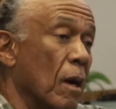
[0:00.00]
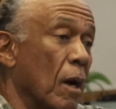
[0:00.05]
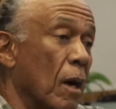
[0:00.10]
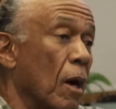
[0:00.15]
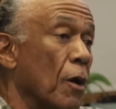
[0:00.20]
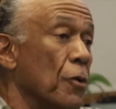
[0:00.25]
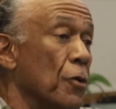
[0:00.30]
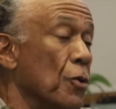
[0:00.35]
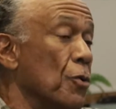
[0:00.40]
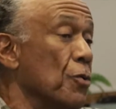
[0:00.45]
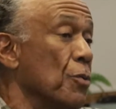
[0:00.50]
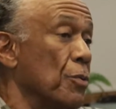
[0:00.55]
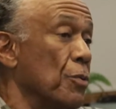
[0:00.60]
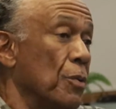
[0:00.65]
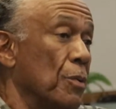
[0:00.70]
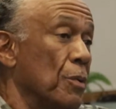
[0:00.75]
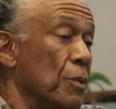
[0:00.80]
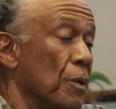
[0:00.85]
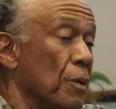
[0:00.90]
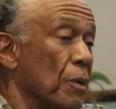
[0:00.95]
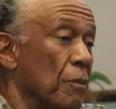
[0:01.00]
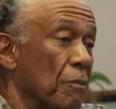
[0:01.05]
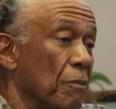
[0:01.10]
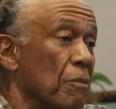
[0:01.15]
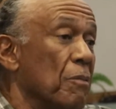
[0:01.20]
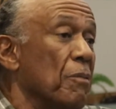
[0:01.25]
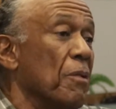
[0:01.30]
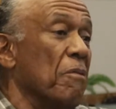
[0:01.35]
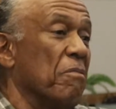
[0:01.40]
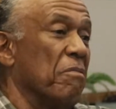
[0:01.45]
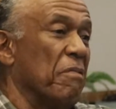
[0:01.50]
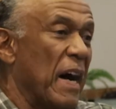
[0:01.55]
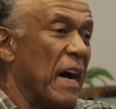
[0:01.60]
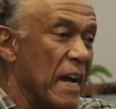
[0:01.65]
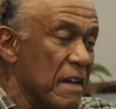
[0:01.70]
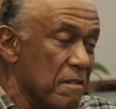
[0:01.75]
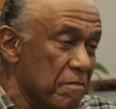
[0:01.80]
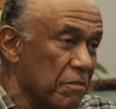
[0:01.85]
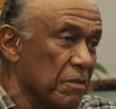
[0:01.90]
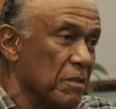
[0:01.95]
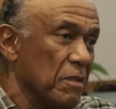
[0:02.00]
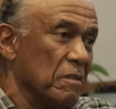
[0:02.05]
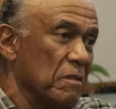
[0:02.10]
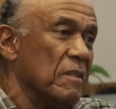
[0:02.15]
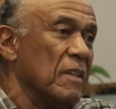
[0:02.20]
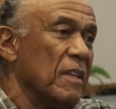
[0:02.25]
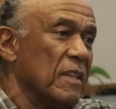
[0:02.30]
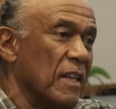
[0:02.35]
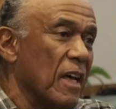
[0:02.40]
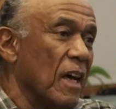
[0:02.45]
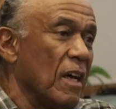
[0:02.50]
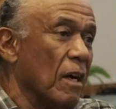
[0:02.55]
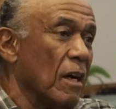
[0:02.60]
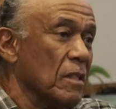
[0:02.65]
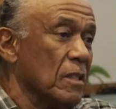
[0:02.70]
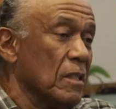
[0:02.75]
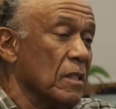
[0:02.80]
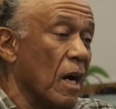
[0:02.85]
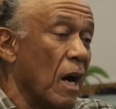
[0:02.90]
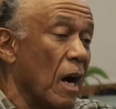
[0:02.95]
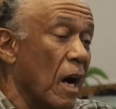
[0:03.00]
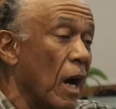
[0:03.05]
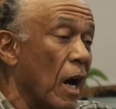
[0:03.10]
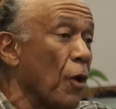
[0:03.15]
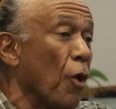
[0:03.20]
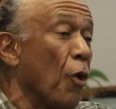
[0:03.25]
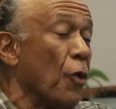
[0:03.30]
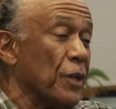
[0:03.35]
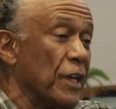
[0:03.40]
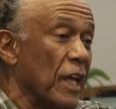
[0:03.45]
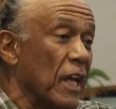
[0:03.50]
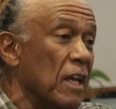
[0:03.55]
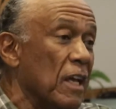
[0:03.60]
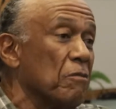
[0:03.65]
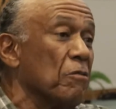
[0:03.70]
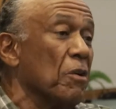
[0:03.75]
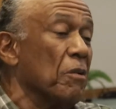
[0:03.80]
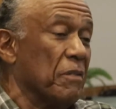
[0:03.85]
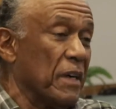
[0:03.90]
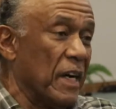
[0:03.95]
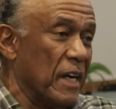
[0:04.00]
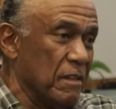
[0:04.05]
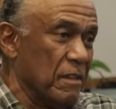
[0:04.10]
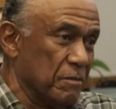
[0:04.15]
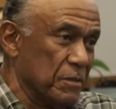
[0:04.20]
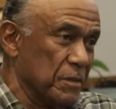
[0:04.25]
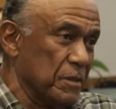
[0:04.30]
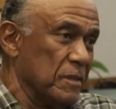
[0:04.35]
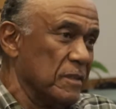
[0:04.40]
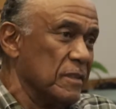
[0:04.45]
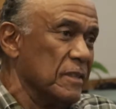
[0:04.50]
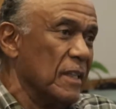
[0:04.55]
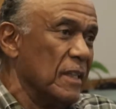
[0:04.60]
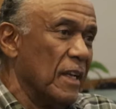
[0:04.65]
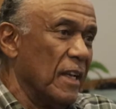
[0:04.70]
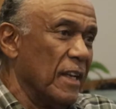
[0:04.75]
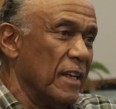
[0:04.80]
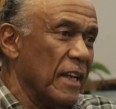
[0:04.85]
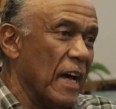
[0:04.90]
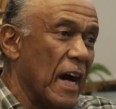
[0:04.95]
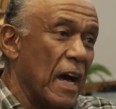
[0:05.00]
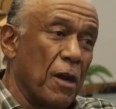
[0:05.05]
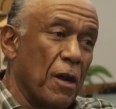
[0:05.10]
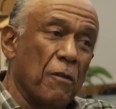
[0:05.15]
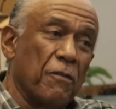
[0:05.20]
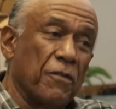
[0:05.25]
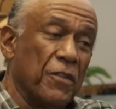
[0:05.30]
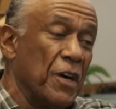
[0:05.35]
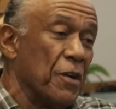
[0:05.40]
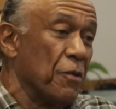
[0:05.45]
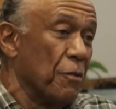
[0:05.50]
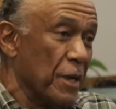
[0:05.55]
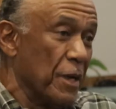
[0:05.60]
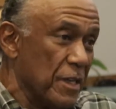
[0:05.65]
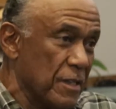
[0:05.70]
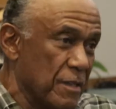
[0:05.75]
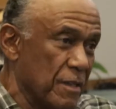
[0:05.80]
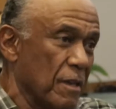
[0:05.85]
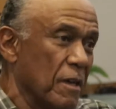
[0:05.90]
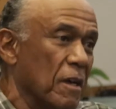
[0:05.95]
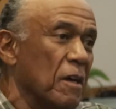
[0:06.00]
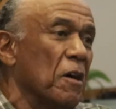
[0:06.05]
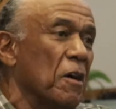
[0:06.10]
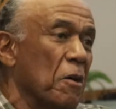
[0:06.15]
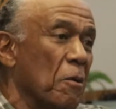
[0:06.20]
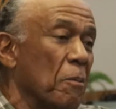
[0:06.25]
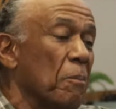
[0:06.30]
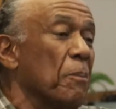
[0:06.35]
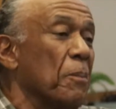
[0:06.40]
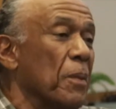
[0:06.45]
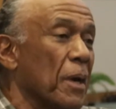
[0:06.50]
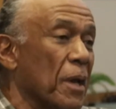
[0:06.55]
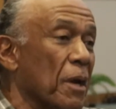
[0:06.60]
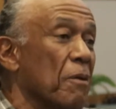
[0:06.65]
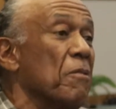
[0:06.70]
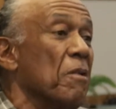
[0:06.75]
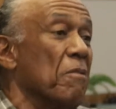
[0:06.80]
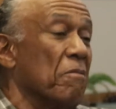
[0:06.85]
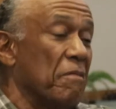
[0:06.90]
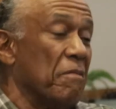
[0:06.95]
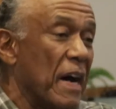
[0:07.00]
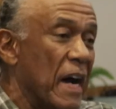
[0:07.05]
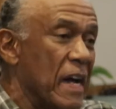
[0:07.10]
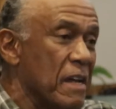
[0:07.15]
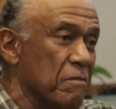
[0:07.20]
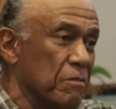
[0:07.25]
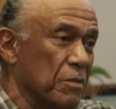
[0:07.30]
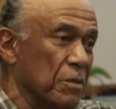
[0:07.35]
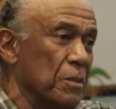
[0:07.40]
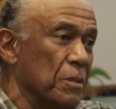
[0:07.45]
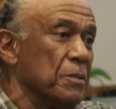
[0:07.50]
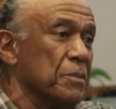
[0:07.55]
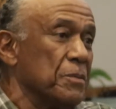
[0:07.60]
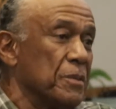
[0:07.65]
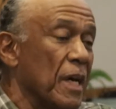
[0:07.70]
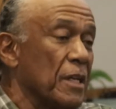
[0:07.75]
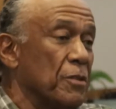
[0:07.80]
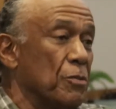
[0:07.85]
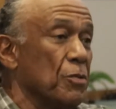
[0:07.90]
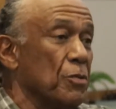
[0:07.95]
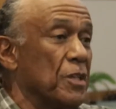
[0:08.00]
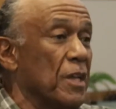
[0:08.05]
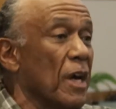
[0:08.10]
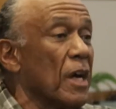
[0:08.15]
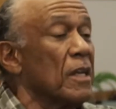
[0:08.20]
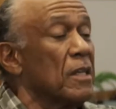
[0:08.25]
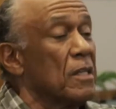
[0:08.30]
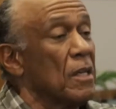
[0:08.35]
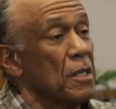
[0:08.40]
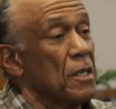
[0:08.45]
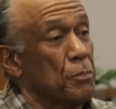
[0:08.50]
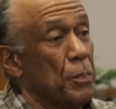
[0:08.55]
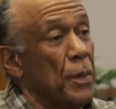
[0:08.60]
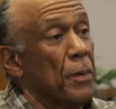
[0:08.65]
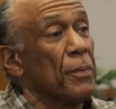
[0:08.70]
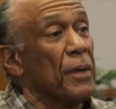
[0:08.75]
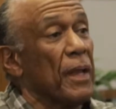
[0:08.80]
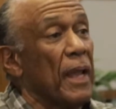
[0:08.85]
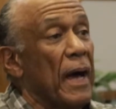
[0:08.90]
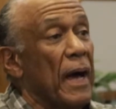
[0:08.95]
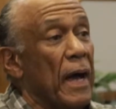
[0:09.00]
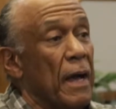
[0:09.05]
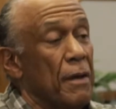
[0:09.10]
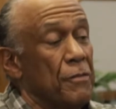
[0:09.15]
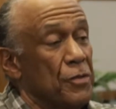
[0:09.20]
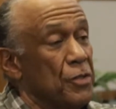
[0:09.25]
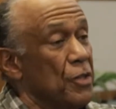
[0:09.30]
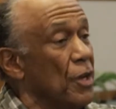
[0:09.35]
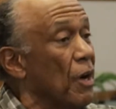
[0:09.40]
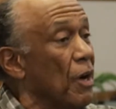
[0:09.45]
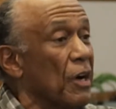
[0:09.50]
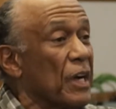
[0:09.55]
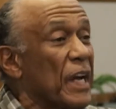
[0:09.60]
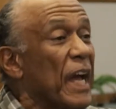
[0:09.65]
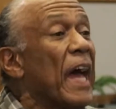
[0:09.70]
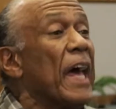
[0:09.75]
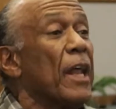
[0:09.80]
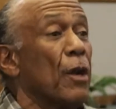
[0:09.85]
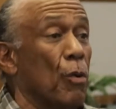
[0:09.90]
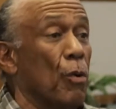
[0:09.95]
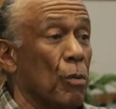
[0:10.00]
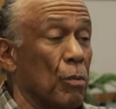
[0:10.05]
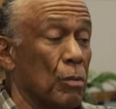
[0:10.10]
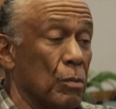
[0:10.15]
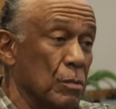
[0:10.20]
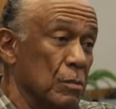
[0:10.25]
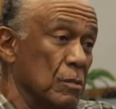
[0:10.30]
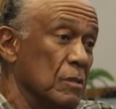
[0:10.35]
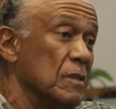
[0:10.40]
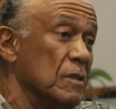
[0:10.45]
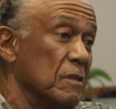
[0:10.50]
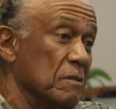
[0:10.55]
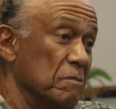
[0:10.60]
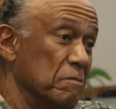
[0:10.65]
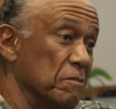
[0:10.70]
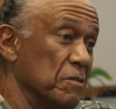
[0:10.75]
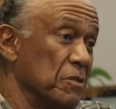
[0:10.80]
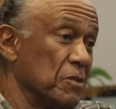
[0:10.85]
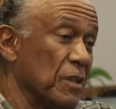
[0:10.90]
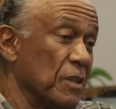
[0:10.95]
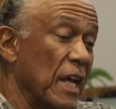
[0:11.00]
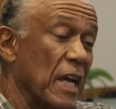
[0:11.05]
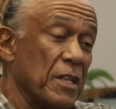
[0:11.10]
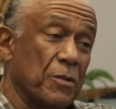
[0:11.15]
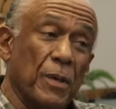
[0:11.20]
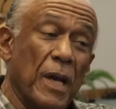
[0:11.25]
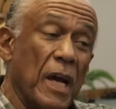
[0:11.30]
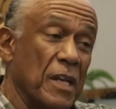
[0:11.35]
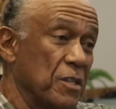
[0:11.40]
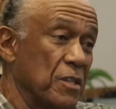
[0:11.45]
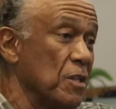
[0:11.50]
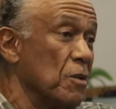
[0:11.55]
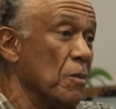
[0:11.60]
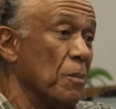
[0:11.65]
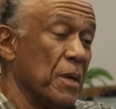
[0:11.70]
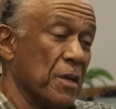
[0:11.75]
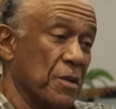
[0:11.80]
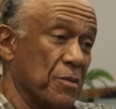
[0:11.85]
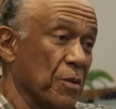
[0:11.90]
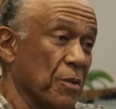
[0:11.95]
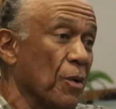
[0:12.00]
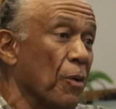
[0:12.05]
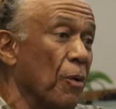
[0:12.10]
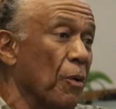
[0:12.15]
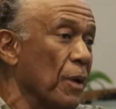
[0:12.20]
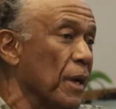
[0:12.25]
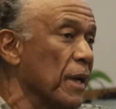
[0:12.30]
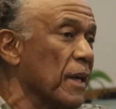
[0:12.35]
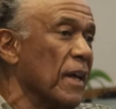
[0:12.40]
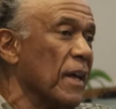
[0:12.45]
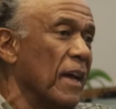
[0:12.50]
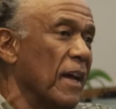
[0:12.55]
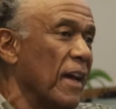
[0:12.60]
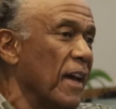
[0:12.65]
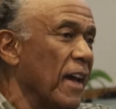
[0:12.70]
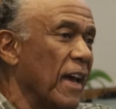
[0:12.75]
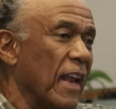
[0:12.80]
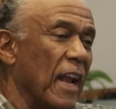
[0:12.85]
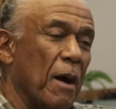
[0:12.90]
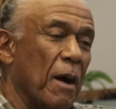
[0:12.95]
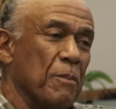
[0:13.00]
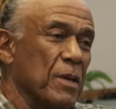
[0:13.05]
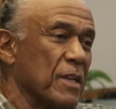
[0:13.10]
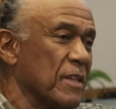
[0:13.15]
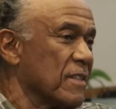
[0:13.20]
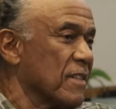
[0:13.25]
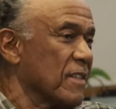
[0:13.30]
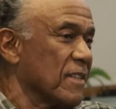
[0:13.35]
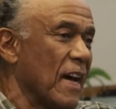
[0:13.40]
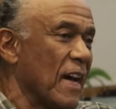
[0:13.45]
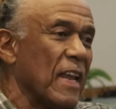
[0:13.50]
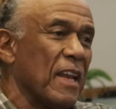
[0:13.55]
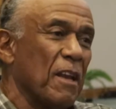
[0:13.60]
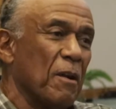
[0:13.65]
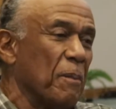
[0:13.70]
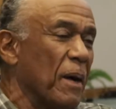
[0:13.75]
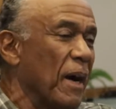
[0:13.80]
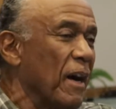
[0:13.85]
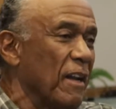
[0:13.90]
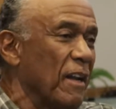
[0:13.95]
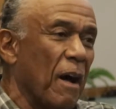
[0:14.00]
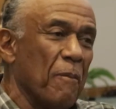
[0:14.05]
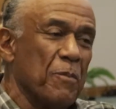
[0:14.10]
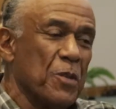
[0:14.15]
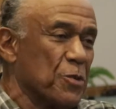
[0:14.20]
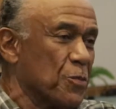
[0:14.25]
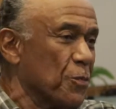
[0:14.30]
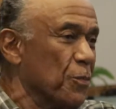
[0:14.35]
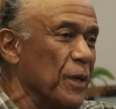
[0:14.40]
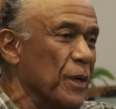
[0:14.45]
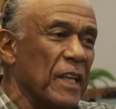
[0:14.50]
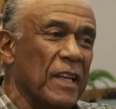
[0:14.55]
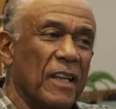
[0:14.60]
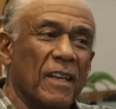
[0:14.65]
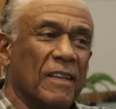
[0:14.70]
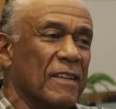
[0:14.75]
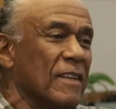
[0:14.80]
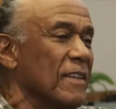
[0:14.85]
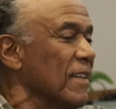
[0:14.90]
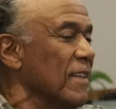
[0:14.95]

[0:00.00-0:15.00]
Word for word: A new revival God ordained revival, not a fundraiser, but a revival that to touch people's lives, young and old. So that's where I see the ministry going, and I'm excited about. It. I'm just waiting.